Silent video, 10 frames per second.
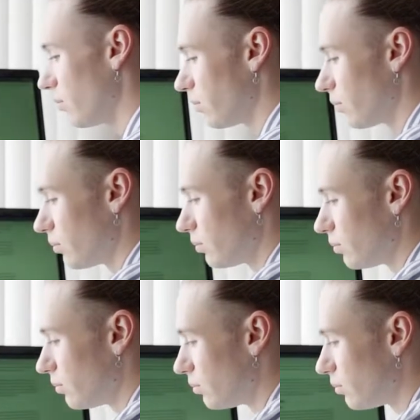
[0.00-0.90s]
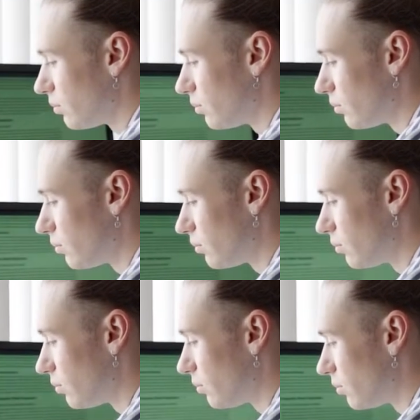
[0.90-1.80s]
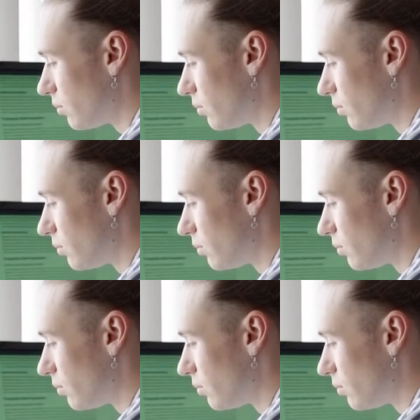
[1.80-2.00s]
opens you up to much